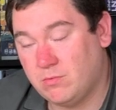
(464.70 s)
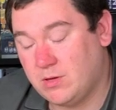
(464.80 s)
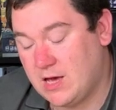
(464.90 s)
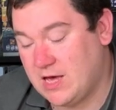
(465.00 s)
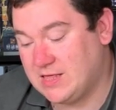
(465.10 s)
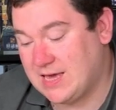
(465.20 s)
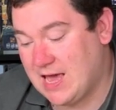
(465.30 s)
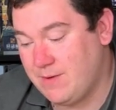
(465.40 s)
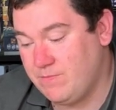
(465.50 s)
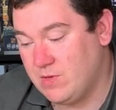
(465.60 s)
the
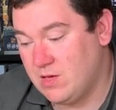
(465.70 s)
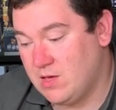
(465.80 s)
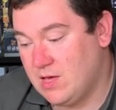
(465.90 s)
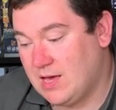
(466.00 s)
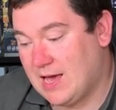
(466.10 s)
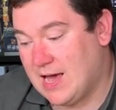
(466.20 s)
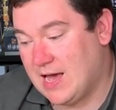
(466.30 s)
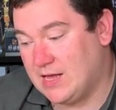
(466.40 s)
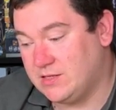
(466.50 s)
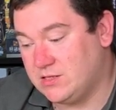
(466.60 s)
game,
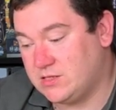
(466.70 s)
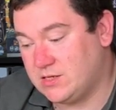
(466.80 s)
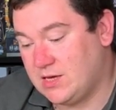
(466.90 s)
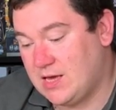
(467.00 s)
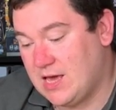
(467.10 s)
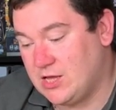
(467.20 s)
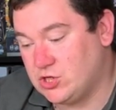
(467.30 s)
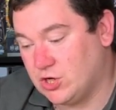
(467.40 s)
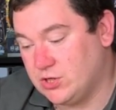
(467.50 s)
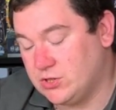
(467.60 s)
and it
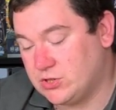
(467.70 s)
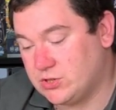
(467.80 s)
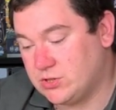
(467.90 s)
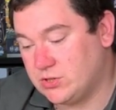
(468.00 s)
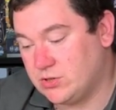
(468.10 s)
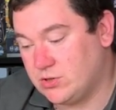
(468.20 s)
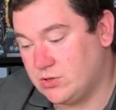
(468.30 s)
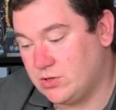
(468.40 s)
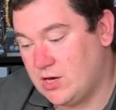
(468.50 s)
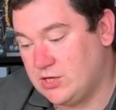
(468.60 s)
does
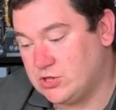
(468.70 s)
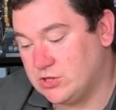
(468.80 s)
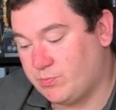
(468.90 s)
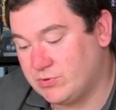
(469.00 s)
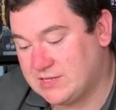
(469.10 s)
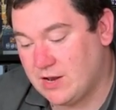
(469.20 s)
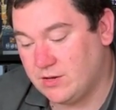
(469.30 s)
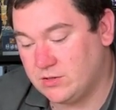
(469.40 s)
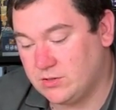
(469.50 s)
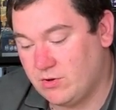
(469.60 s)

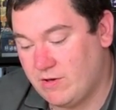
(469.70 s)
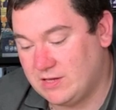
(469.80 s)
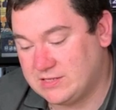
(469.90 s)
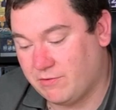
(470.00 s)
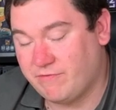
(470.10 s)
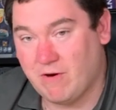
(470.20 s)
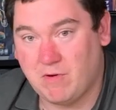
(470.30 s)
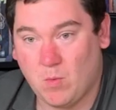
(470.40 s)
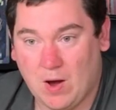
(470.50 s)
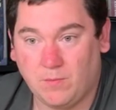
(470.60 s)
present itself very
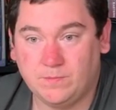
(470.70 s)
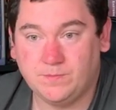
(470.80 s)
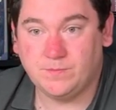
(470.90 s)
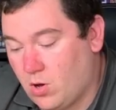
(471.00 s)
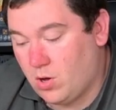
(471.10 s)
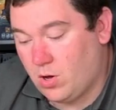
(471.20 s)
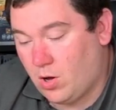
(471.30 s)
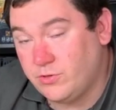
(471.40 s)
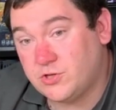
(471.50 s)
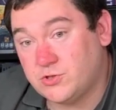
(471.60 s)
well.
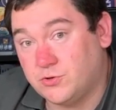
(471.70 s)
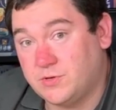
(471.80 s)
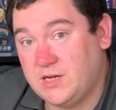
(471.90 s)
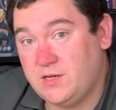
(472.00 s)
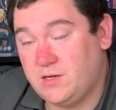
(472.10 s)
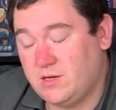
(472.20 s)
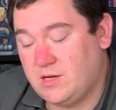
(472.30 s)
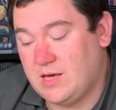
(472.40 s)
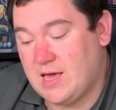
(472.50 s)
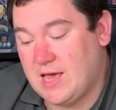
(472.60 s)
On the story,
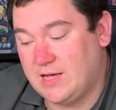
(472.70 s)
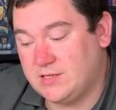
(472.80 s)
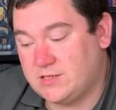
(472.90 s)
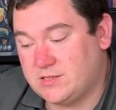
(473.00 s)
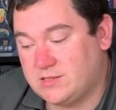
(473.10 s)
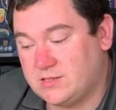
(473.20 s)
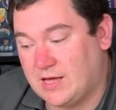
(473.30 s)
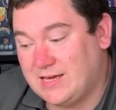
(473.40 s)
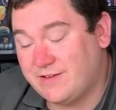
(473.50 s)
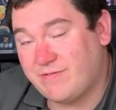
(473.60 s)
I
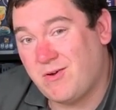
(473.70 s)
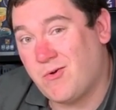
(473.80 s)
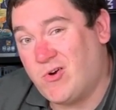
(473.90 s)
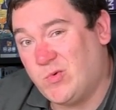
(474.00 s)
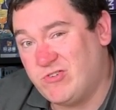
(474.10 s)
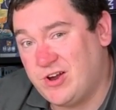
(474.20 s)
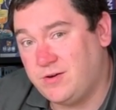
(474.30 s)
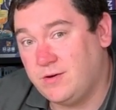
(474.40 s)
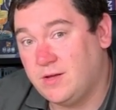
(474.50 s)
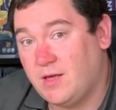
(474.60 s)
think it's very well
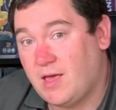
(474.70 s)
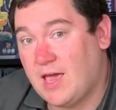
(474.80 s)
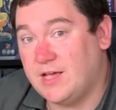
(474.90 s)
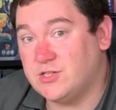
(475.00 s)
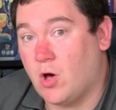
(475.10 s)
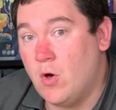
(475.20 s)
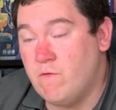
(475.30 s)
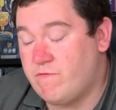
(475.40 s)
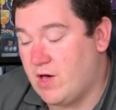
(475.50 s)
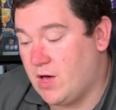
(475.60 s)
written. It's
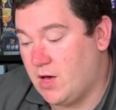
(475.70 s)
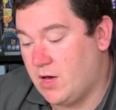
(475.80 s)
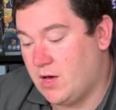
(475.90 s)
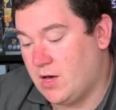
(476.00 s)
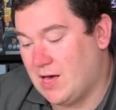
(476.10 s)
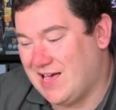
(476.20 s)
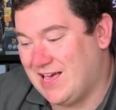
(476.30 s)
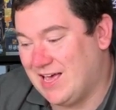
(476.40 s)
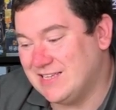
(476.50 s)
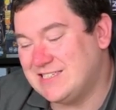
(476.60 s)

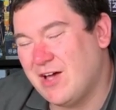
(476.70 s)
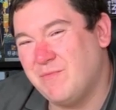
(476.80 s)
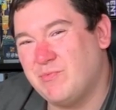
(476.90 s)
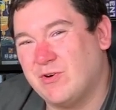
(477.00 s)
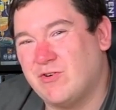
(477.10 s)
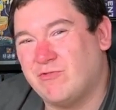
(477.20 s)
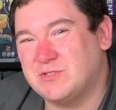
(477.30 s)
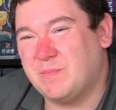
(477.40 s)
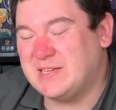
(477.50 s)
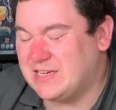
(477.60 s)
set up across
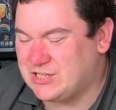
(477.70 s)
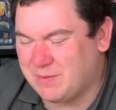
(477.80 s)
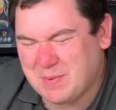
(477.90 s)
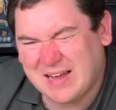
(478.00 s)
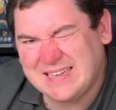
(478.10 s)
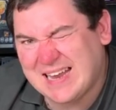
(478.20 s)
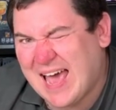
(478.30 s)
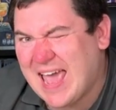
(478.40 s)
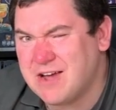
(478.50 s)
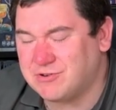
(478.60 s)
potentially about a
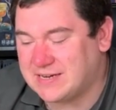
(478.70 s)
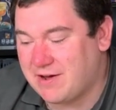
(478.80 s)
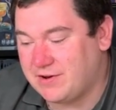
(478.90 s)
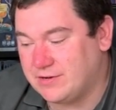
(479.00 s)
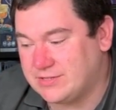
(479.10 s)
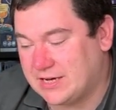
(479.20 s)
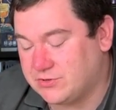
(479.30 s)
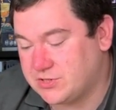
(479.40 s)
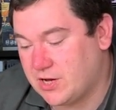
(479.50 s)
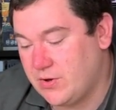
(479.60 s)
day or
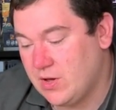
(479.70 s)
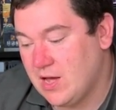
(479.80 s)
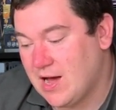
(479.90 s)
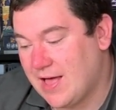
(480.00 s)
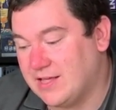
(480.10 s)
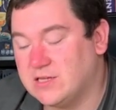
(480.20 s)
so, and there's a